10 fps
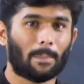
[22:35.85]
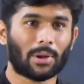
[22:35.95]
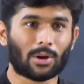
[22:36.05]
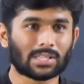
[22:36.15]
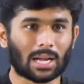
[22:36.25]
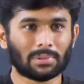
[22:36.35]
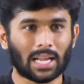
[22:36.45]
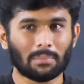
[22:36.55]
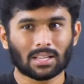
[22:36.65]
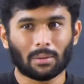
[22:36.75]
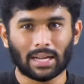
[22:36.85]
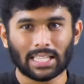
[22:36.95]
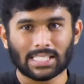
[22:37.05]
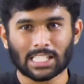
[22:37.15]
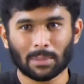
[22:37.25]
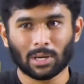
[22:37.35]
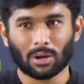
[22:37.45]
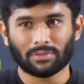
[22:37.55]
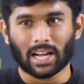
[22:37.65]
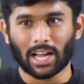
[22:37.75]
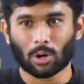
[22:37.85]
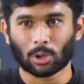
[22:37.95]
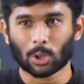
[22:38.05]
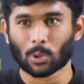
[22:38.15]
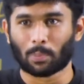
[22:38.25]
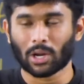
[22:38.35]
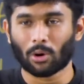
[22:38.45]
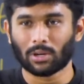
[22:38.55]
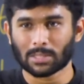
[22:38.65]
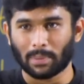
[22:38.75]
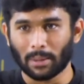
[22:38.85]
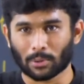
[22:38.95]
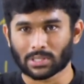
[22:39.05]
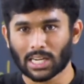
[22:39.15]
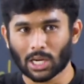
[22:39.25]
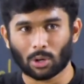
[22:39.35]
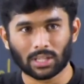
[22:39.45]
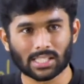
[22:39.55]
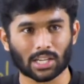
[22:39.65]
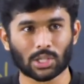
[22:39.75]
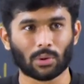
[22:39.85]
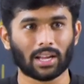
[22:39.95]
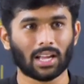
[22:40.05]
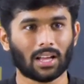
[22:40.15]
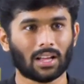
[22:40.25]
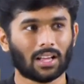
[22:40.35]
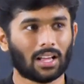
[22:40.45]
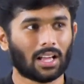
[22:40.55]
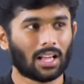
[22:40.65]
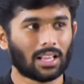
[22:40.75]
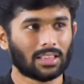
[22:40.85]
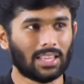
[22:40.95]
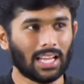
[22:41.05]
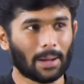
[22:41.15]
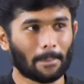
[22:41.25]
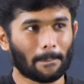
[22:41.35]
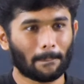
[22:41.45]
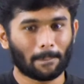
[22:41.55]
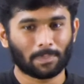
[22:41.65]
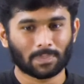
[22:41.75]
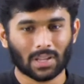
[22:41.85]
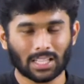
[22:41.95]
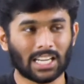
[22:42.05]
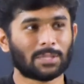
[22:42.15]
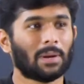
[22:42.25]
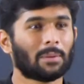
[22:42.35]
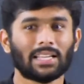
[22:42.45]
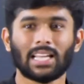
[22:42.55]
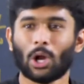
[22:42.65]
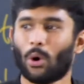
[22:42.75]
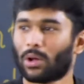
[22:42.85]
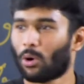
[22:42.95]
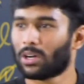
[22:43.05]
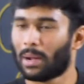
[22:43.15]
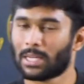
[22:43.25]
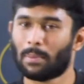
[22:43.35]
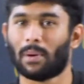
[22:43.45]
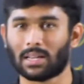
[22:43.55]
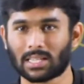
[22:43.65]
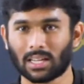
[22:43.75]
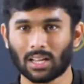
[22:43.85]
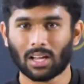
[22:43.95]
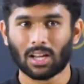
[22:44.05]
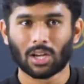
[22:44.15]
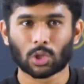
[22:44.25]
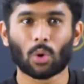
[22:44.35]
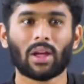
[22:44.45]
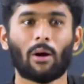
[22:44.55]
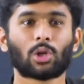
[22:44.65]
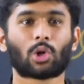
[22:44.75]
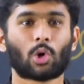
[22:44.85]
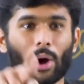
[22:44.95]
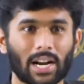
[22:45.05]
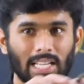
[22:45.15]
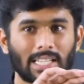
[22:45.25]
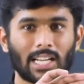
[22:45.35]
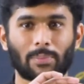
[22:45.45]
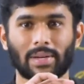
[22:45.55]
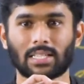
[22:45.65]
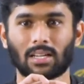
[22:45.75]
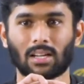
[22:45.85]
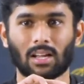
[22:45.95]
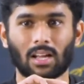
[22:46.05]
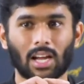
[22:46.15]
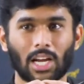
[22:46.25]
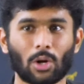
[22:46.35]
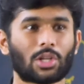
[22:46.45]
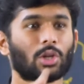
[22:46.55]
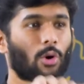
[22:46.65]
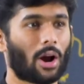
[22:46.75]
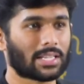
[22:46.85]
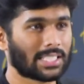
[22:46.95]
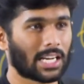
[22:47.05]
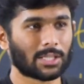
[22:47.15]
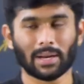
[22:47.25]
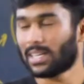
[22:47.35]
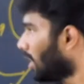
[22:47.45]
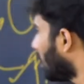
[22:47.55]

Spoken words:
Because sometimes by the judgment of the High Court or Supreme Court is being proceeded on the certiorari, the judgment by the lower court might be passed. So we have to quash that judgment. In order to quash that judgment,